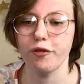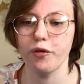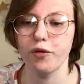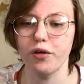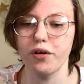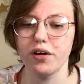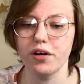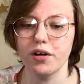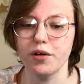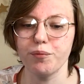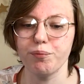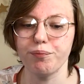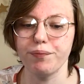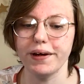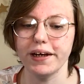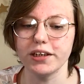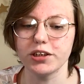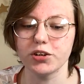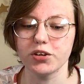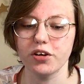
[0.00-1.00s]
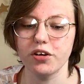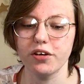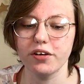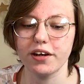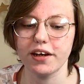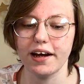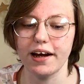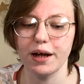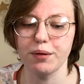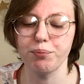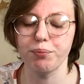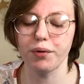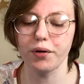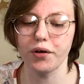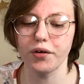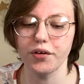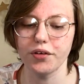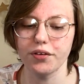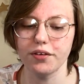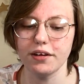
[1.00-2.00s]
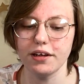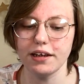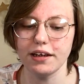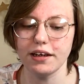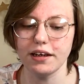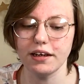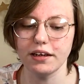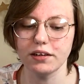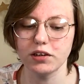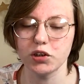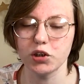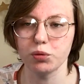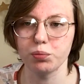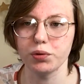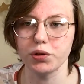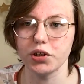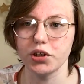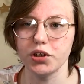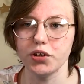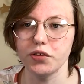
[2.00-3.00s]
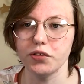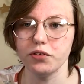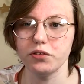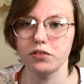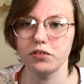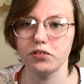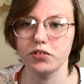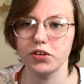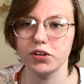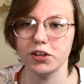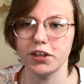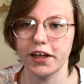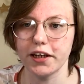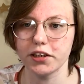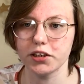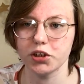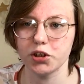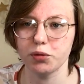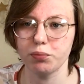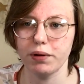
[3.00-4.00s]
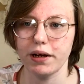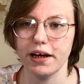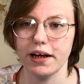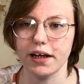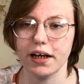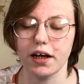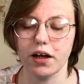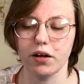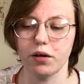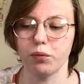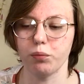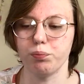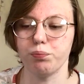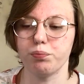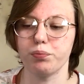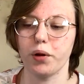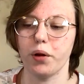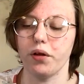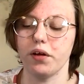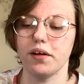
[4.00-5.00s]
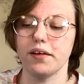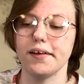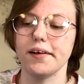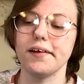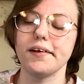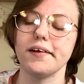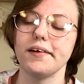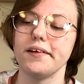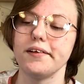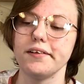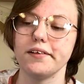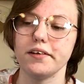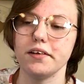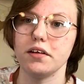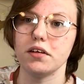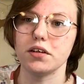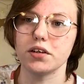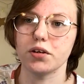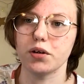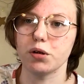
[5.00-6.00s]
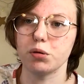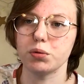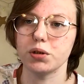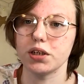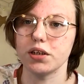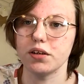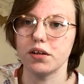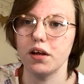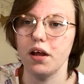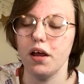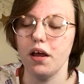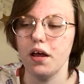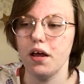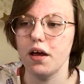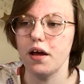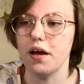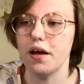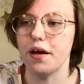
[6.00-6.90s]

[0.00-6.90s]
For Bedrock, I bought the super cute texture pack. I'll probably link it in the description.